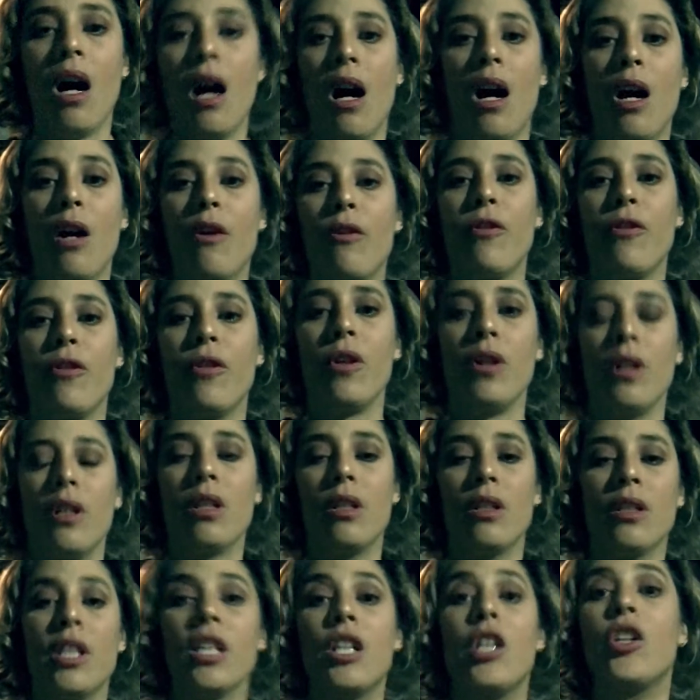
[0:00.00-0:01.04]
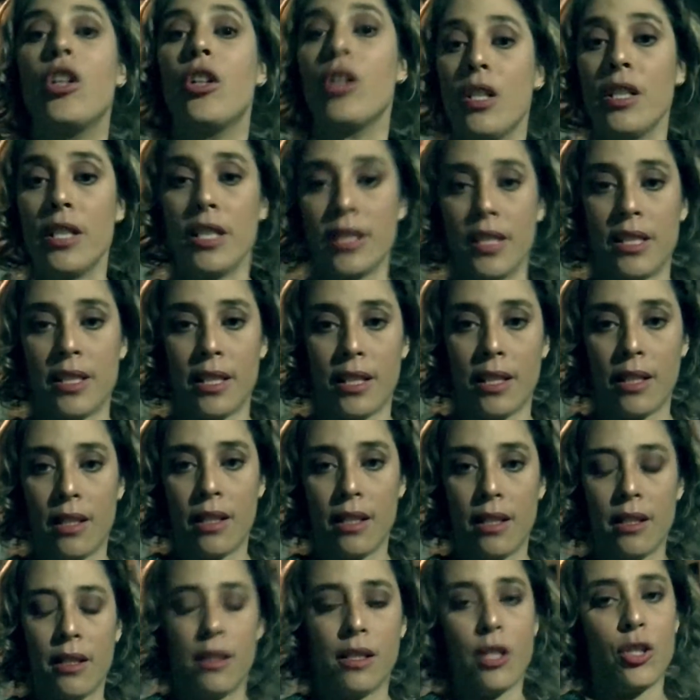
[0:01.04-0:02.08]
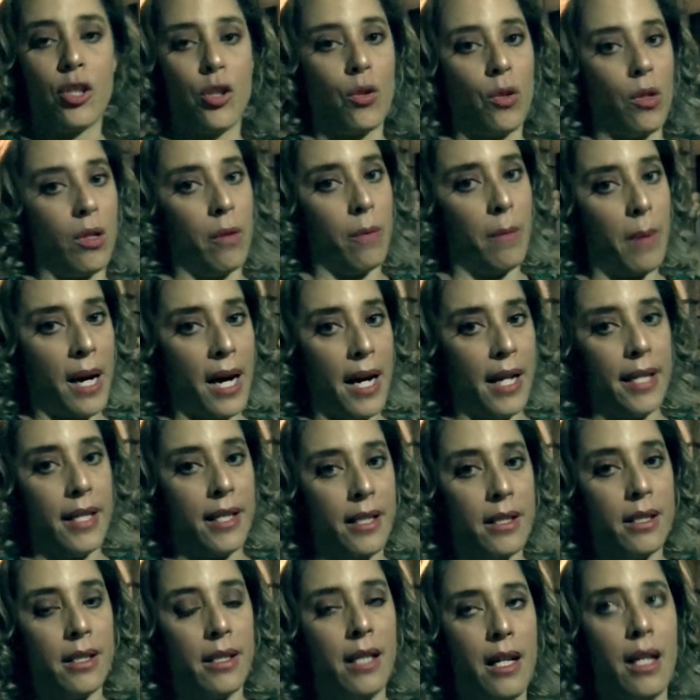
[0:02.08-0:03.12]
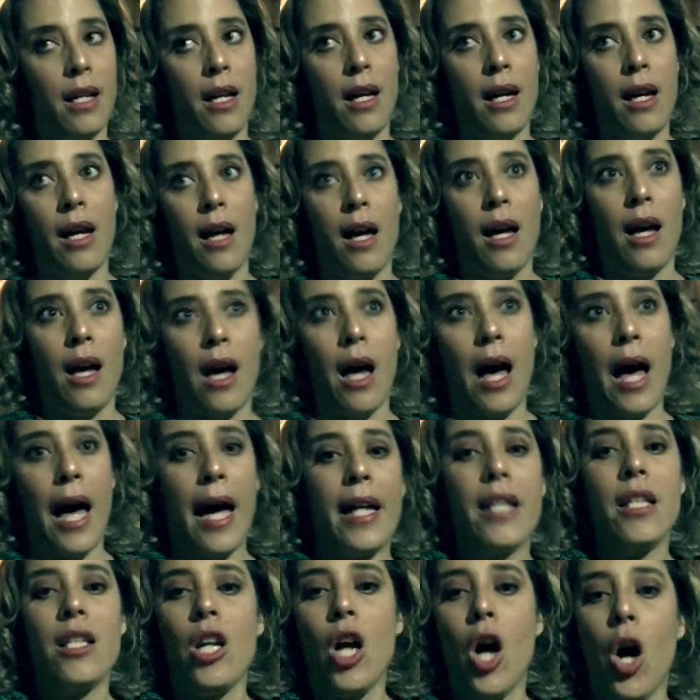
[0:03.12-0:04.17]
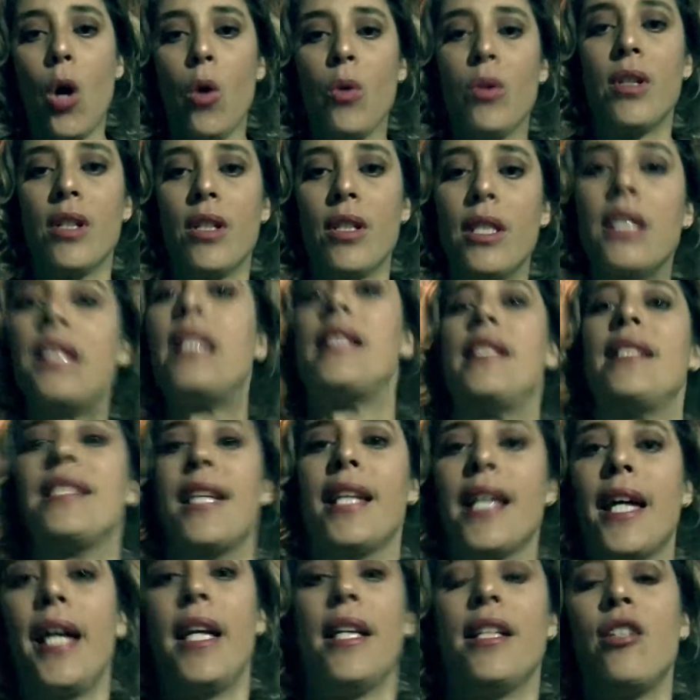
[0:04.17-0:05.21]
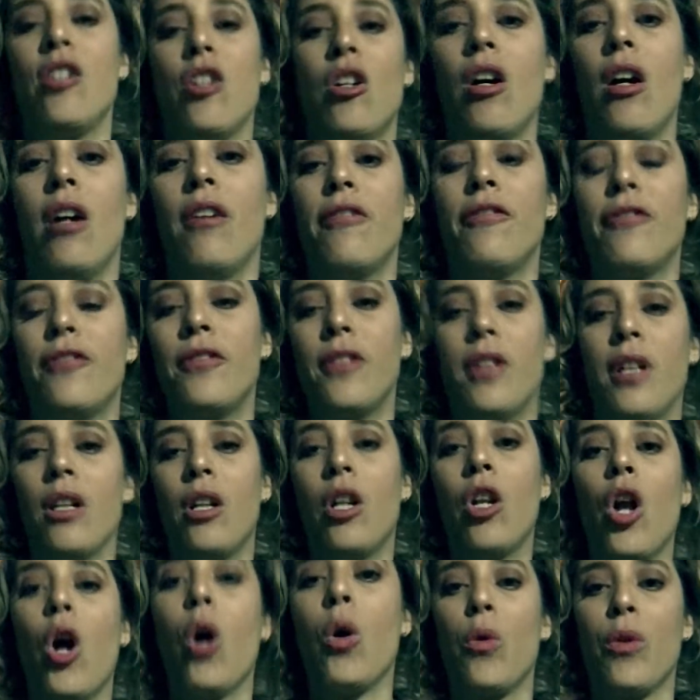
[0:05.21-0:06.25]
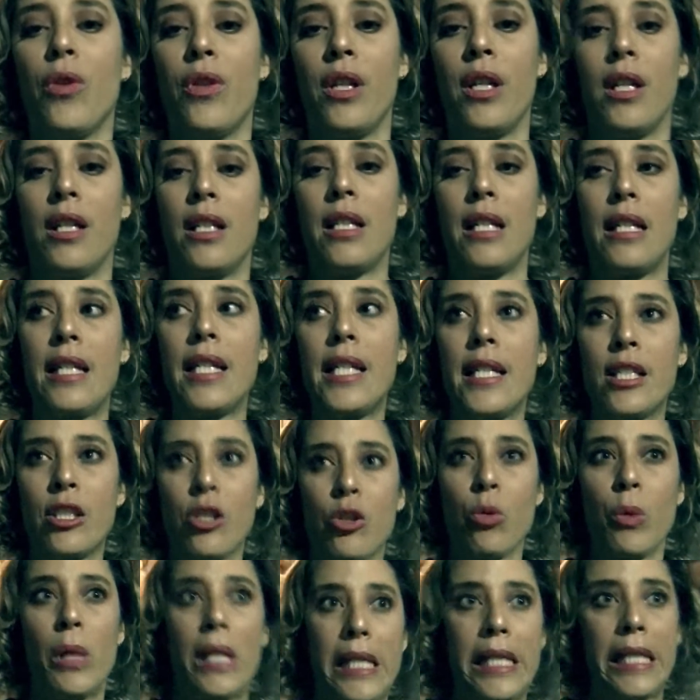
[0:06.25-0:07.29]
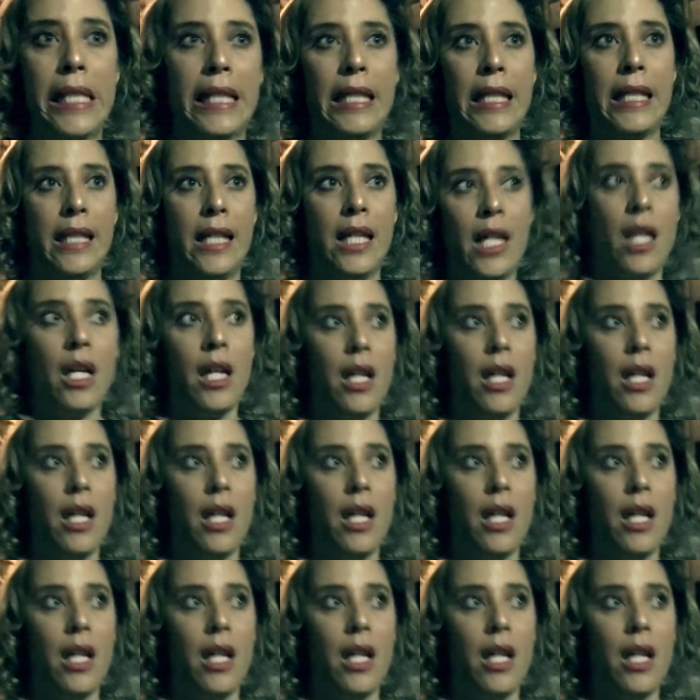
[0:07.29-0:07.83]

of the currency that you are buying. I know that this kind of clothing is really